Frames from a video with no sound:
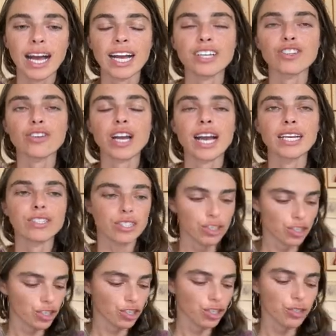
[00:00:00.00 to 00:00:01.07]
I try to
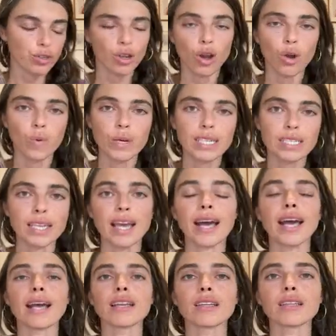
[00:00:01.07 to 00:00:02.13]
shoot always
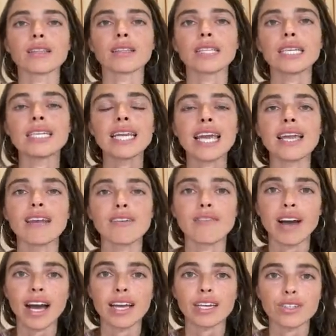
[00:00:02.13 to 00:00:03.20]
at the native
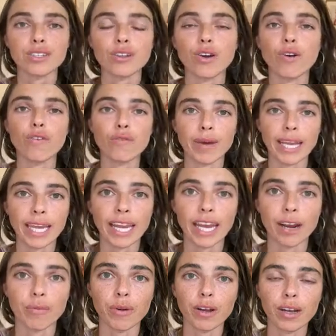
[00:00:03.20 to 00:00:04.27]
ISO of my
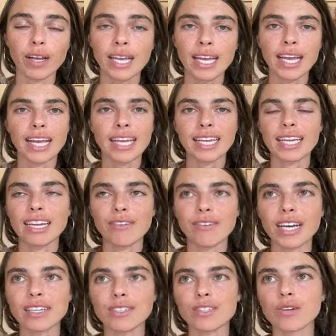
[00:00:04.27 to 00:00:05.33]
camera, and native
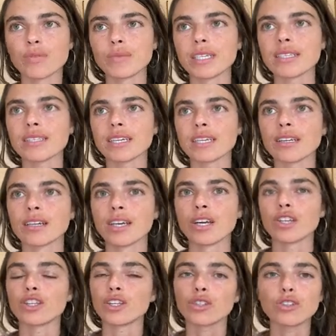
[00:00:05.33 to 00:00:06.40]
ISO means like
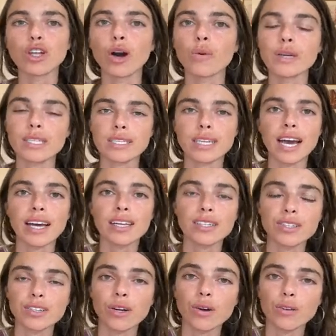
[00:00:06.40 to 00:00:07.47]
the lowest
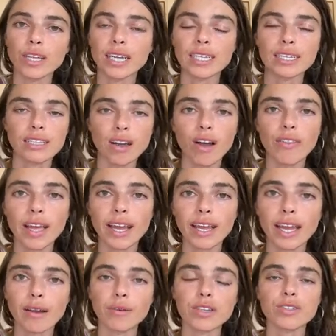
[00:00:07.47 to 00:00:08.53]
ISO that is on that
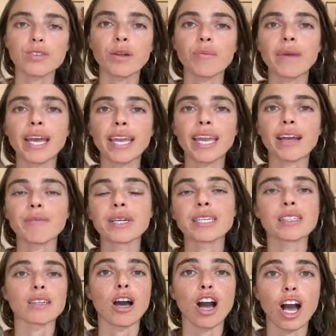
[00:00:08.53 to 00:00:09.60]
camera. So on my camera,
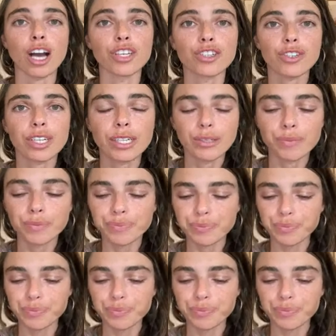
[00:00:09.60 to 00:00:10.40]
it's 100.